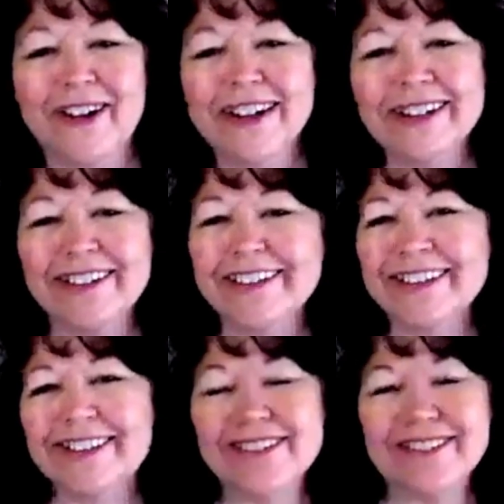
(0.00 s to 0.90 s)
Or you
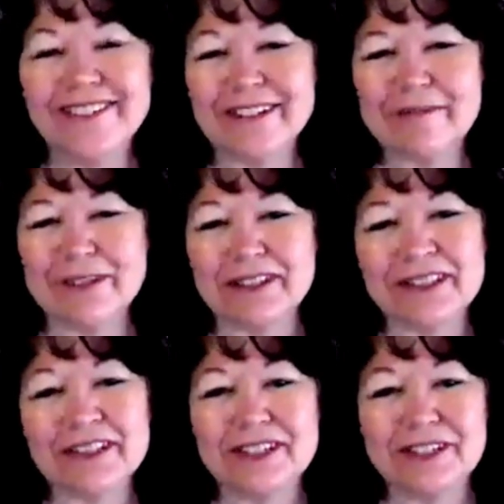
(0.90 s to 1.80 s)
can use your
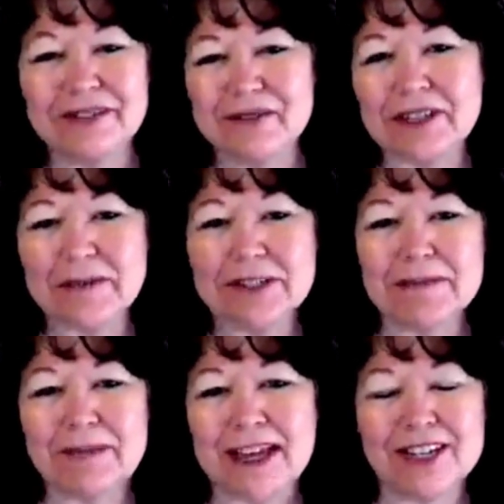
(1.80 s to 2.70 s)
ability to dream
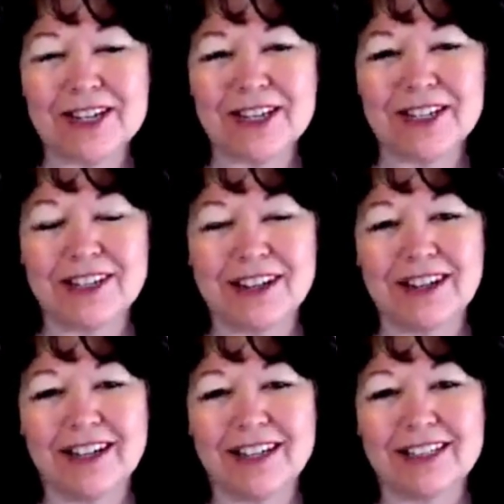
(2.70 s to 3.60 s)
and imagine
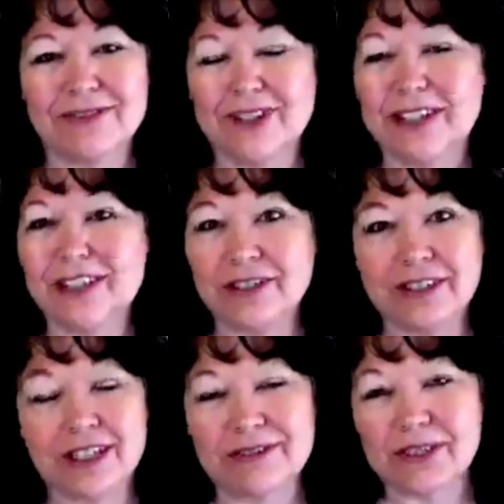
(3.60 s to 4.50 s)
to find
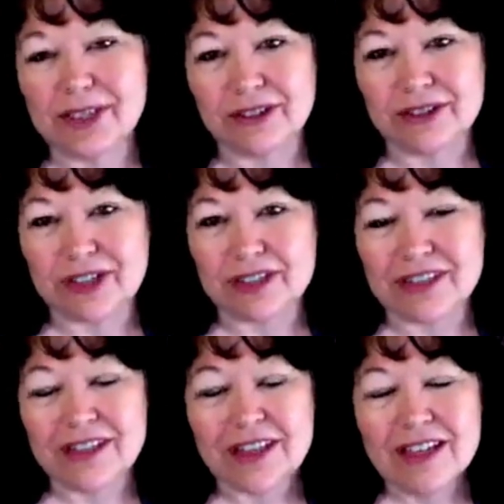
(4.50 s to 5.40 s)
creative
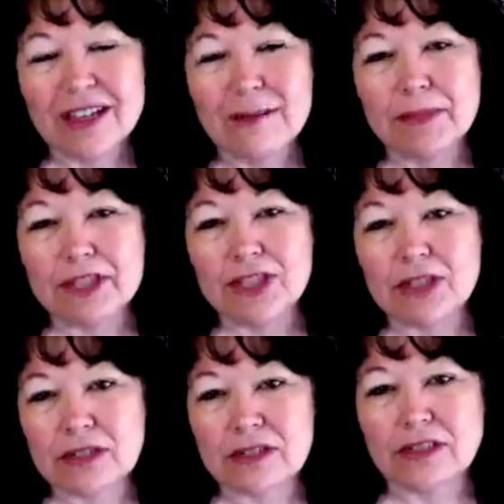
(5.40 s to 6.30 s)
solutions. But
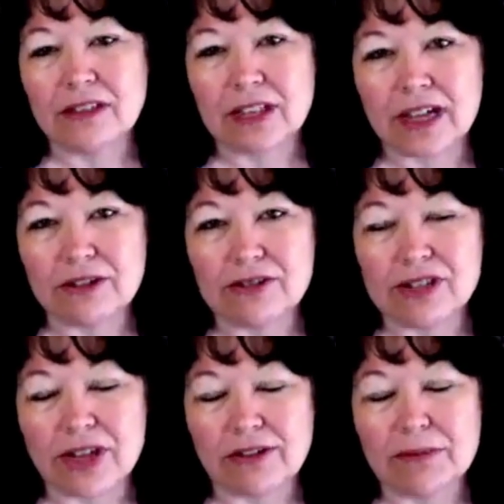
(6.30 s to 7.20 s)
just allow
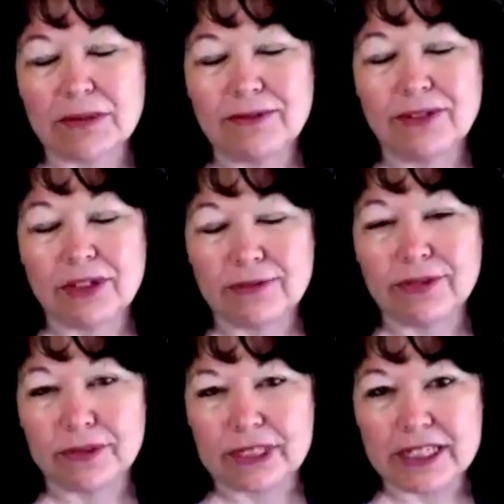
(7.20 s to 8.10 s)
yourself to be very
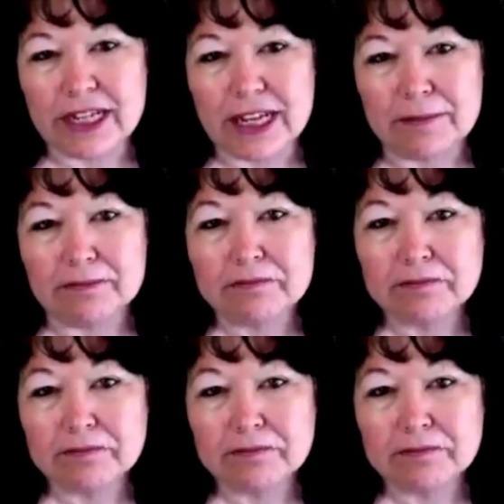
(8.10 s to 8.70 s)
fluid today.